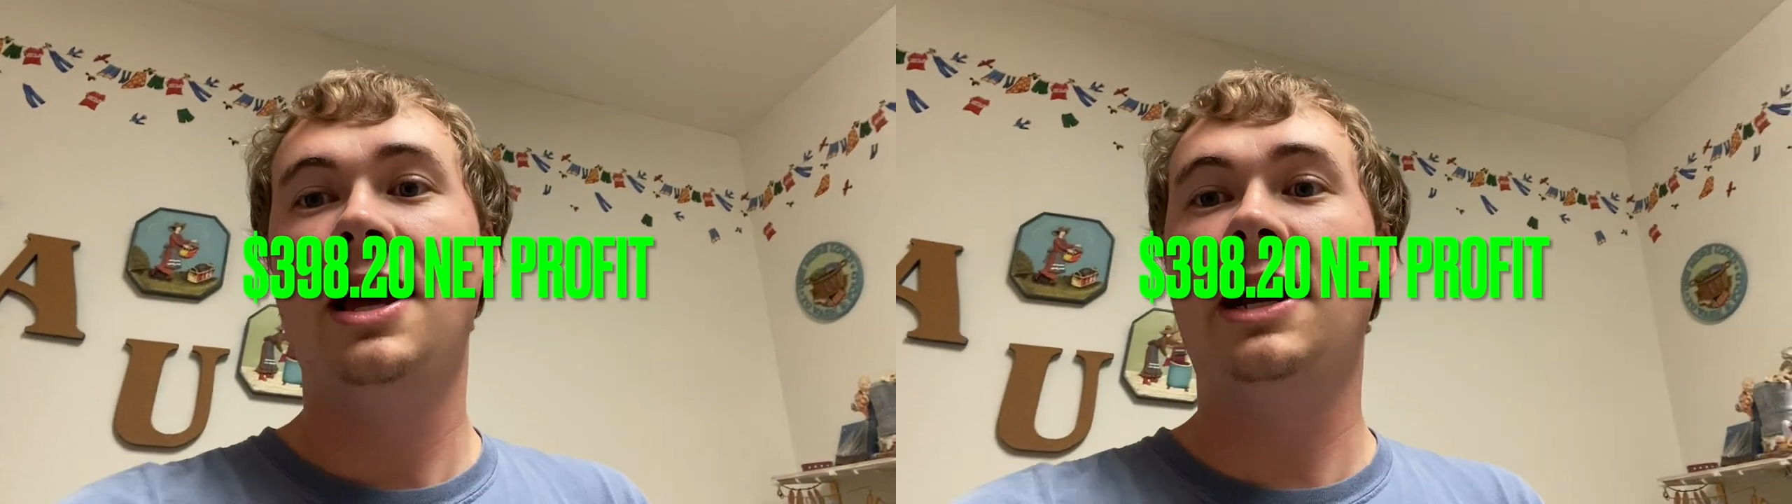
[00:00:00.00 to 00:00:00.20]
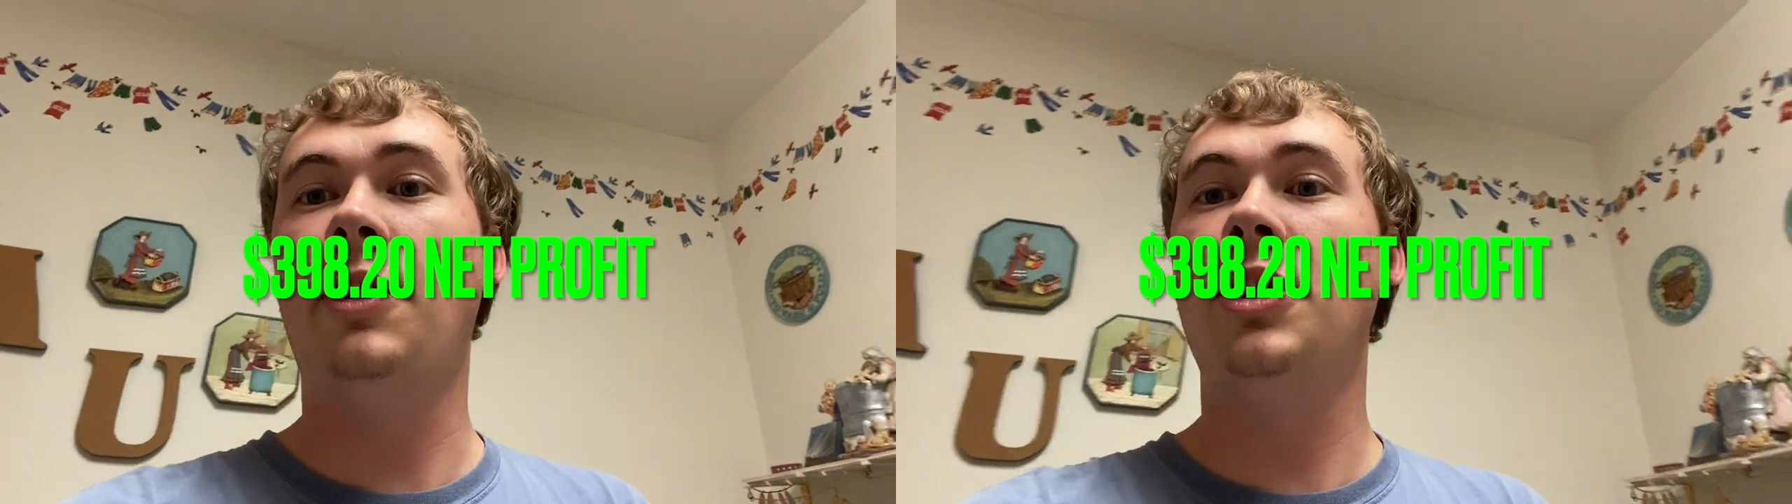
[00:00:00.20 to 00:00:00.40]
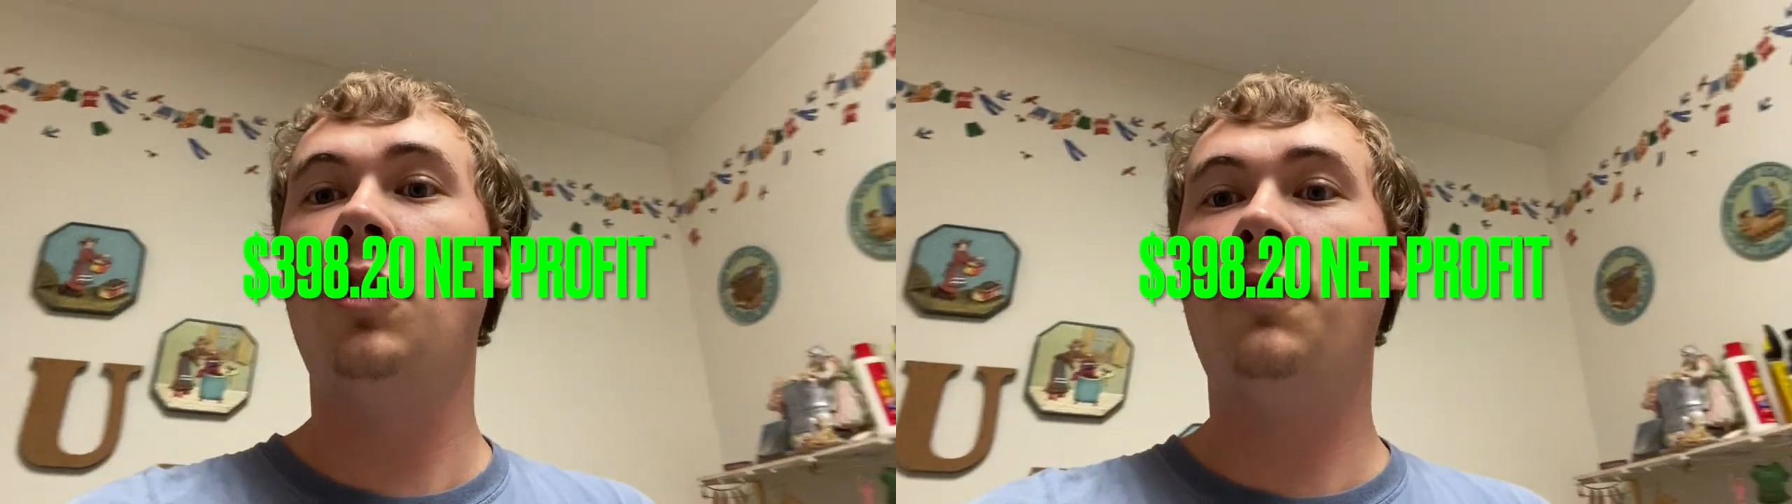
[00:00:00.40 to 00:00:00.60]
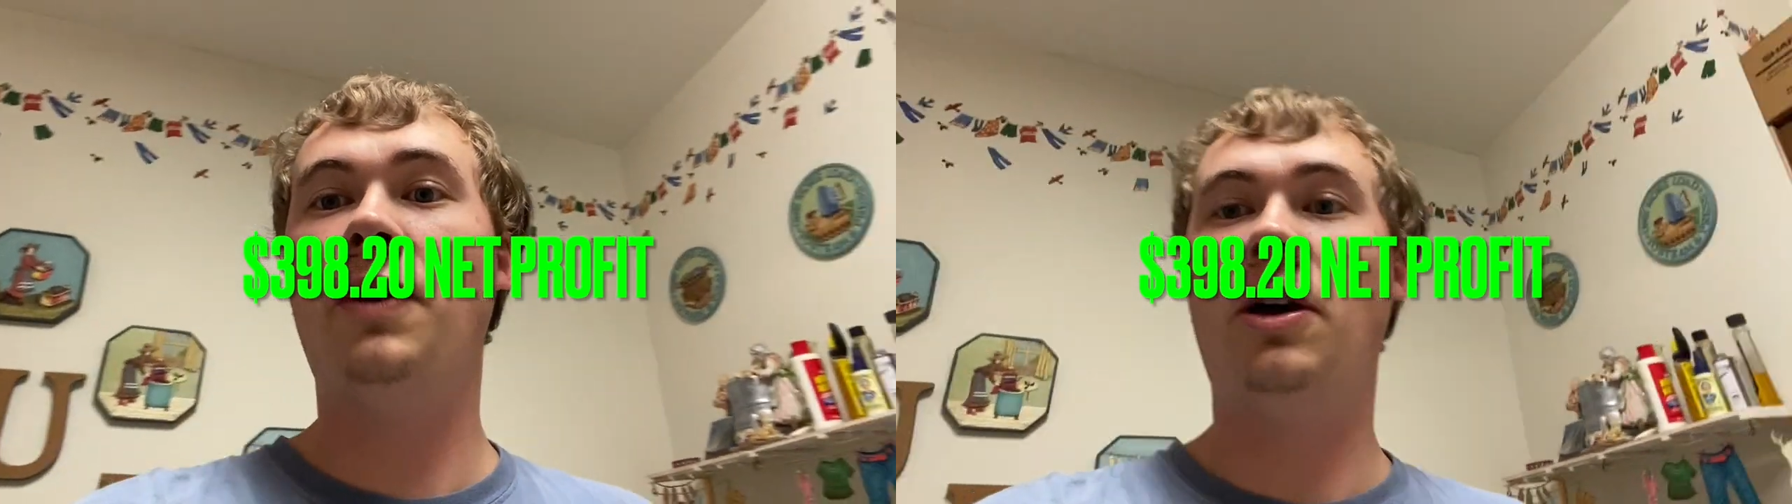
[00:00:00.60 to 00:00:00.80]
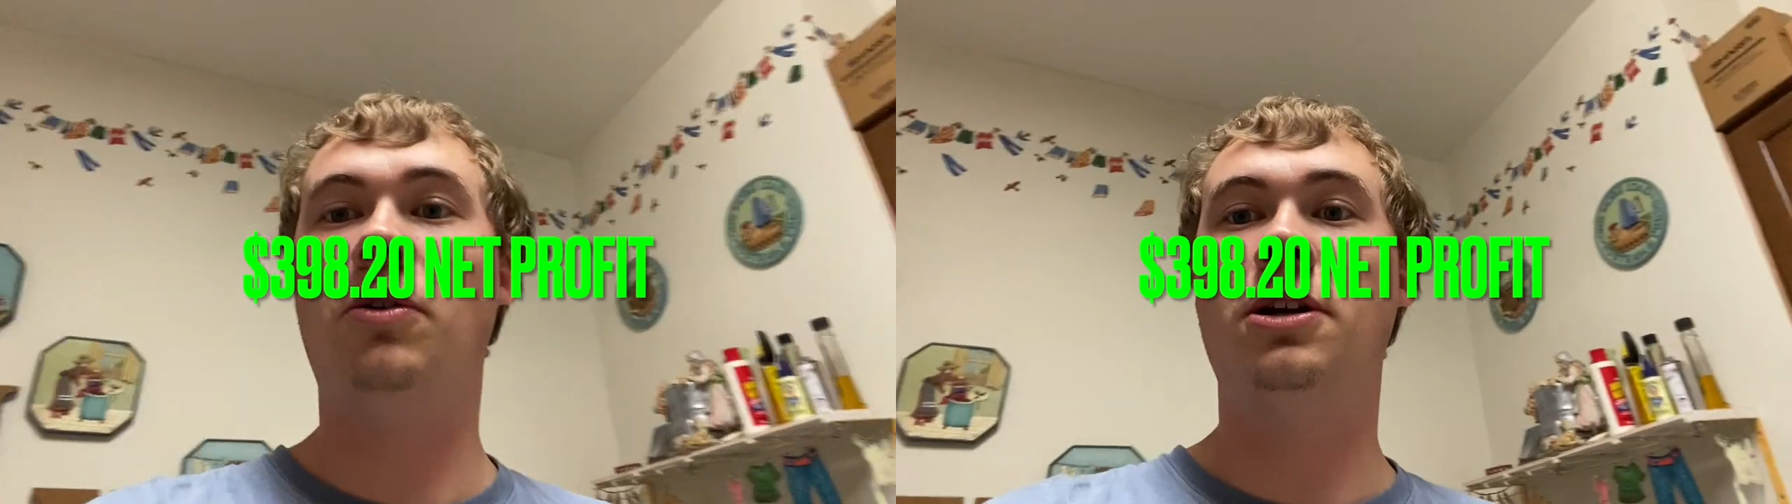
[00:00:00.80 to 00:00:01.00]
Now I know if
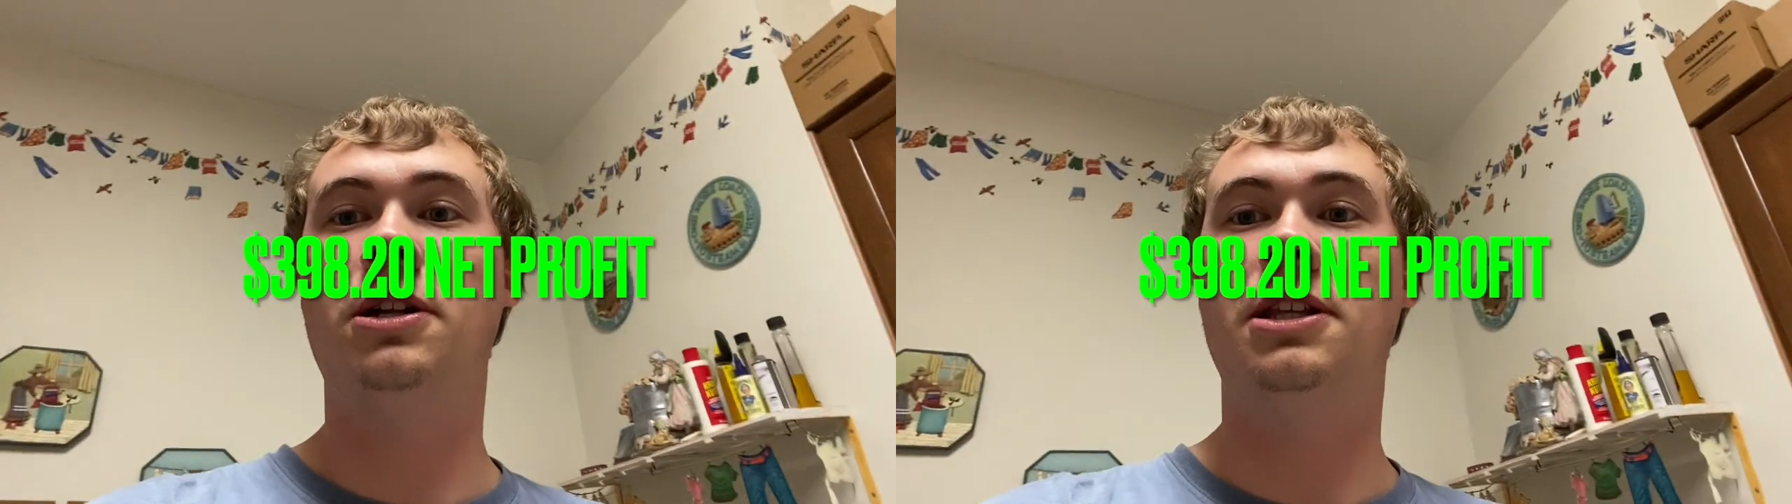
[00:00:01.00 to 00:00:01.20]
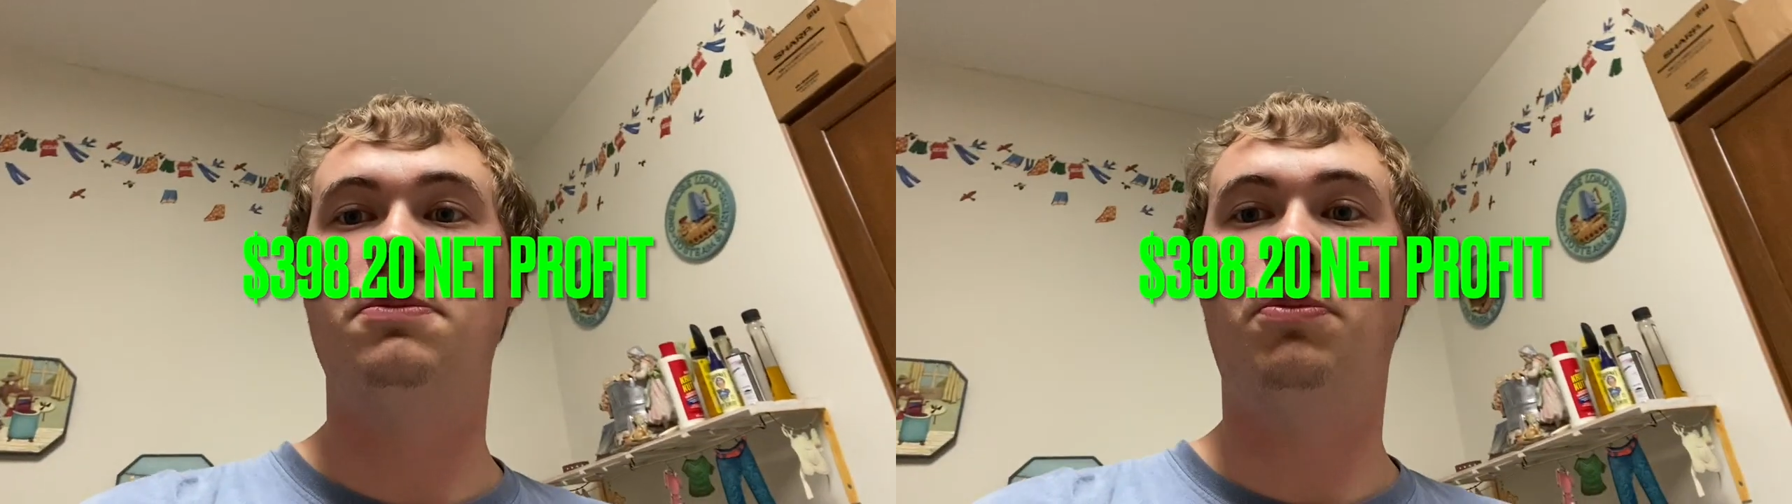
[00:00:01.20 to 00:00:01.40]
I held on to this